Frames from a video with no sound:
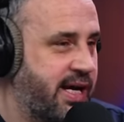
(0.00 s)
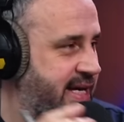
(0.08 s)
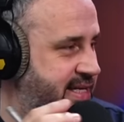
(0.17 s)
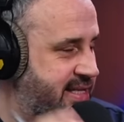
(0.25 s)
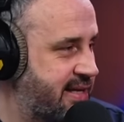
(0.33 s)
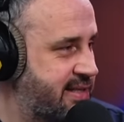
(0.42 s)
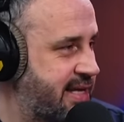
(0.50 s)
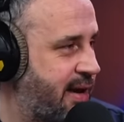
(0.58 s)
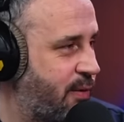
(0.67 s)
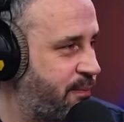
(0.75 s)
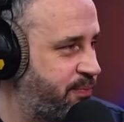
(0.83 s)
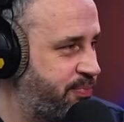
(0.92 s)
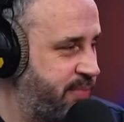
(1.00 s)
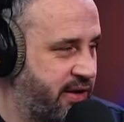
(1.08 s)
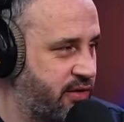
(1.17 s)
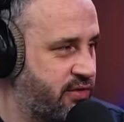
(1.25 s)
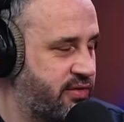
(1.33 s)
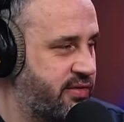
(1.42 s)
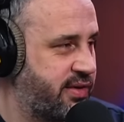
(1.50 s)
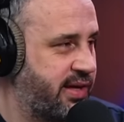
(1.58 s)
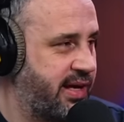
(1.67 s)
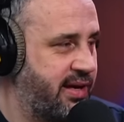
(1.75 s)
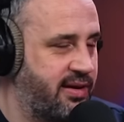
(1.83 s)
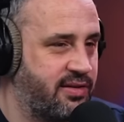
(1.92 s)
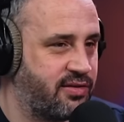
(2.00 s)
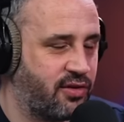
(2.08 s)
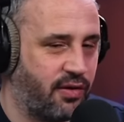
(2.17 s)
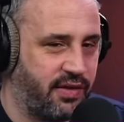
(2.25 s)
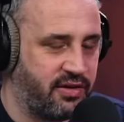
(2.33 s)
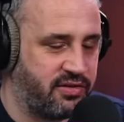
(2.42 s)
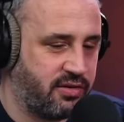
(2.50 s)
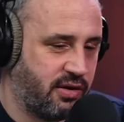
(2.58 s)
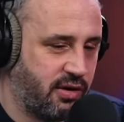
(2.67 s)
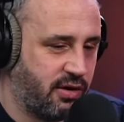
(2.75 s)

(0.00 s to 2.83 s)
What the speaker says: he stands out because he's got this